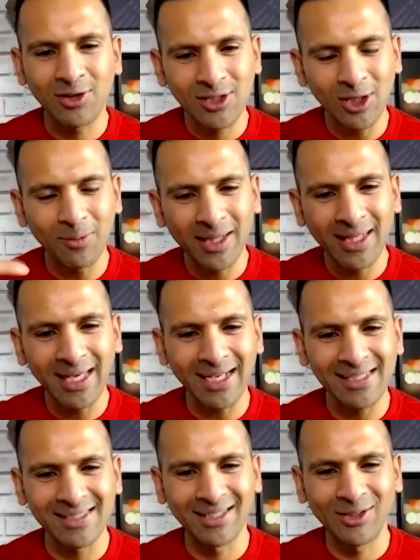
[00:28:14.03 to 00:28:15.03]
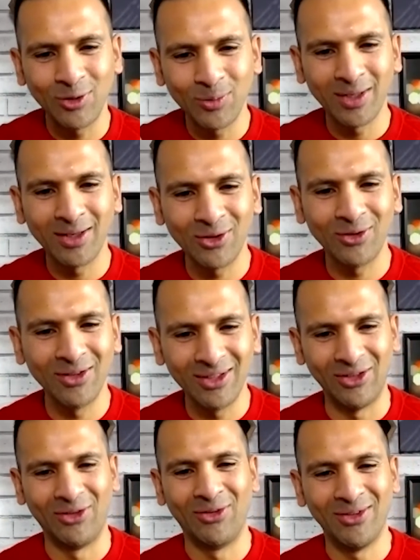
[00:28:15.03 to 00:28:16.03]
I could tell by the accent you weren't,
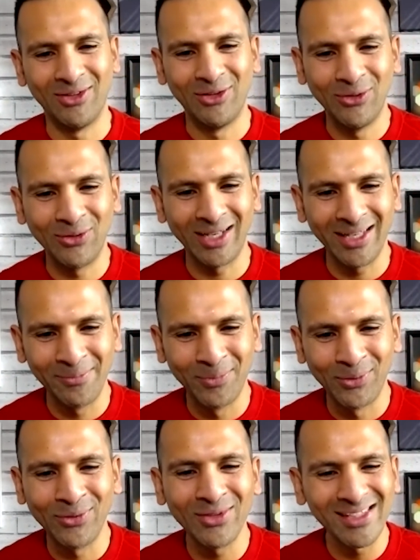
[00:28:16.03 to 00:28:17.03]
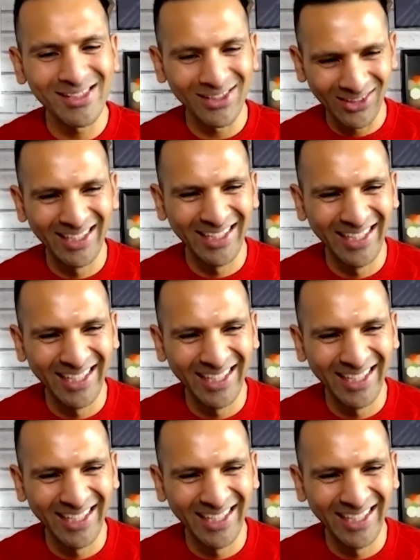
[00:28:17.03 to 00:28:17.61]
UK born. So,